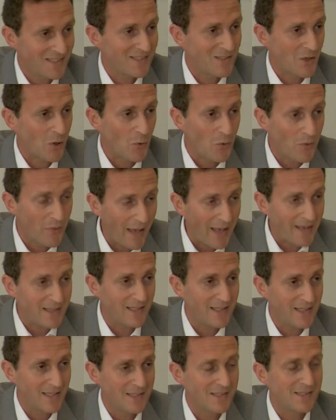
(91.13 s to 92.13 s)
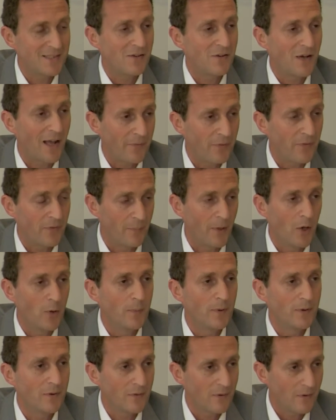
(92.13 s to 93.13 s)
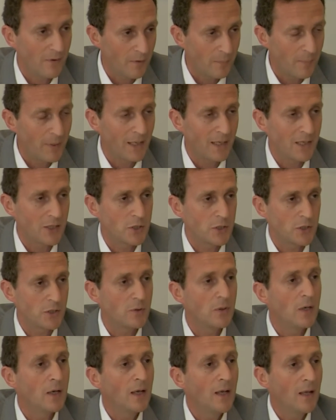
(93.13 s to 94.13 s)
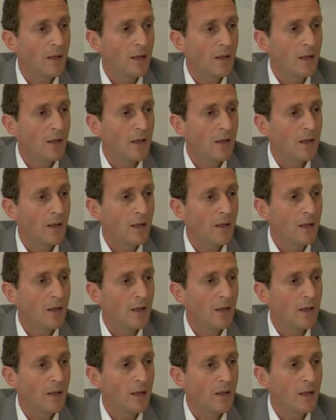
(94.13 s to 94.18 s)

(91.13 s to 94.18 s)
So that is at the moment the big issue.